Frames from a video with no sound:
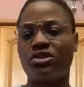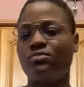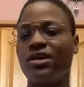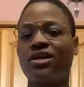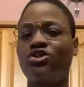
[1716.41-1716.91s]

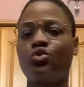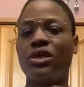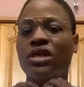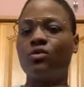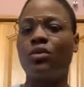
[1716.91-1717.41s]
Just because
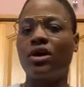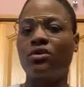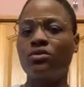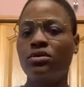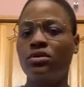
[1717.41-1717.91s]
you eat
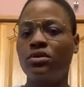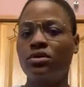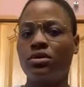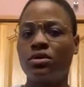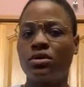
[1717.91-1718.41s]
well
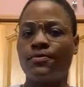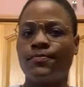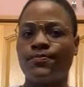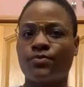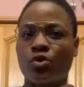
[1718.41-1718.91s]

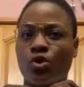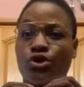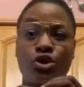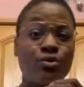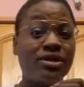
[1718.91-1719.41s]

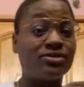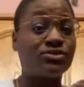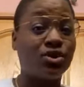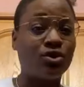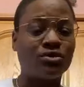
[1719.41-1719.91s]
or don't
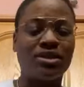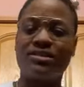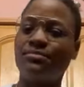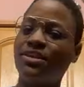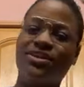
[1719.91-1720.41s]
eat salt
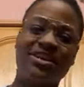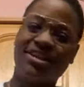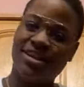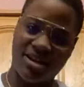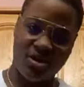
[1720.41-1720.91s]
doesn't mean
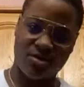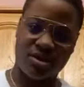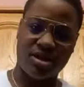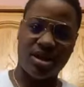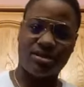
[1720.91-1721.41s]
you're eating
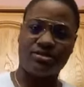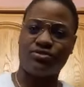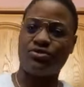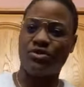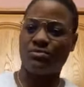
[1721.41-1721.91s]
healthy,
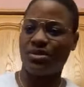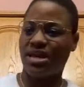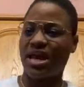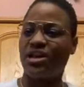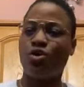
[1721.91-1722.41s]
guys. You know what I
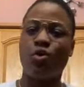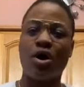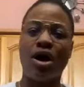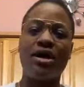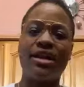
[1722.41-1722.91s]
mean? I
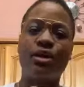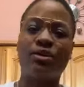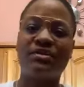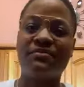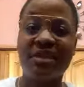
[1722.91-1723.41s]
know
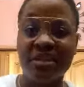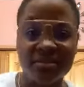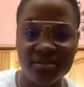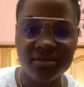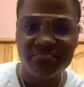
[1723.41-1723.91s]
unhealthy
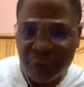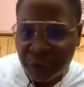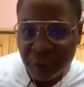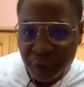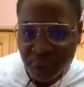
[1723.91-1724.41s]
vegans.
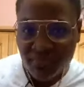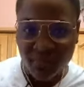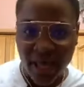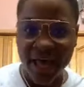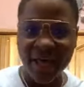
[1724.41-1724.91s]

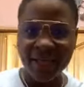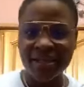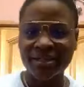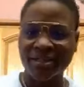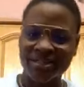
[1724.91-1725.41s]

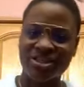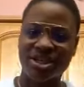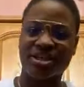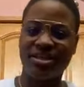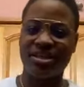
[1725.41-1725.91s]
Like,
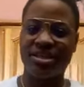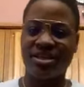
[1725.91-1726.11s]
legit.